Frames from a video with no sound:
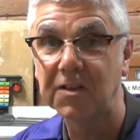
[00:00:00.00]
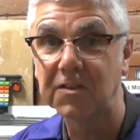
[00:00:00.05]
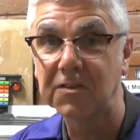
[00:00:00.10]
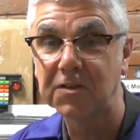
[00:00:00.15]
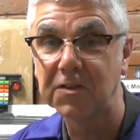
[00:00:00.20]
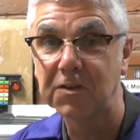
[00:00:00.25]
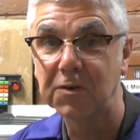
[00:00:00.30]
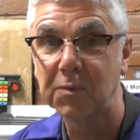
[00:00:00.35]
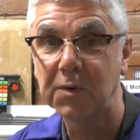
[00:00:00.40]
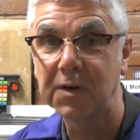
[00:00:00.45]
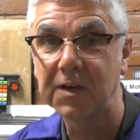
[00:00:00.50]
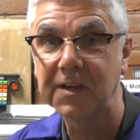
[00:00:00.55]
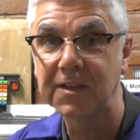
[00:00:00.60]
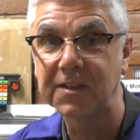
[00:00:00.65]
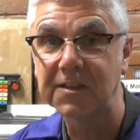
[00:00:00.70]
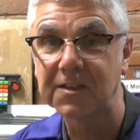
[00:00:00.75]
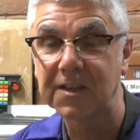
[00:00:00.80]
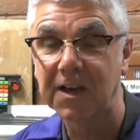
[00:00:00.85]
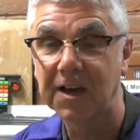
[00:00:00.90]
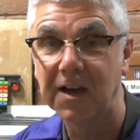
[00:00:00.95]
2
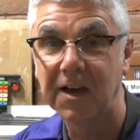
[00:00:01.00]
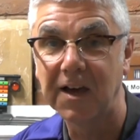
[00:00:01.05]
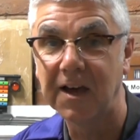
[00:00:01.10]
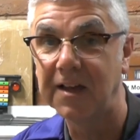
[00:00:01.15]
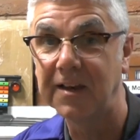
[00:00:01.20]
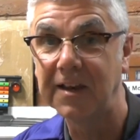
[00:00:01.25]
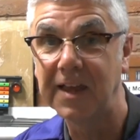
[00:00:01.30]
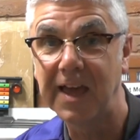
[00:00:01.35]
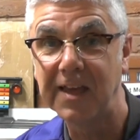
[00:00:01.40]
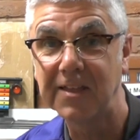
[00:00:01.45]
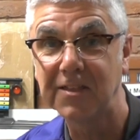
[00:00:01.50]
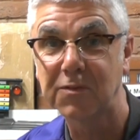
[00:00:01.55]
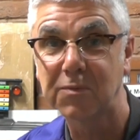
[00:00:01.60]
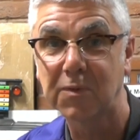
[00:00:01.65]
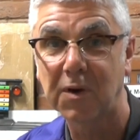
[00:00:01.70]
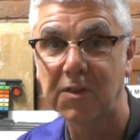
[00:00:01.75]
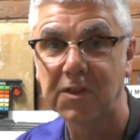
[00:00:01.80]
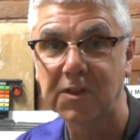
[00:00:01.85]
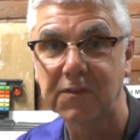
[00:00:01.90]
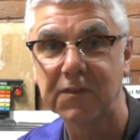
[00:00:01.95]
weeks, and hence
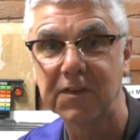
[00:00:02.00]
why this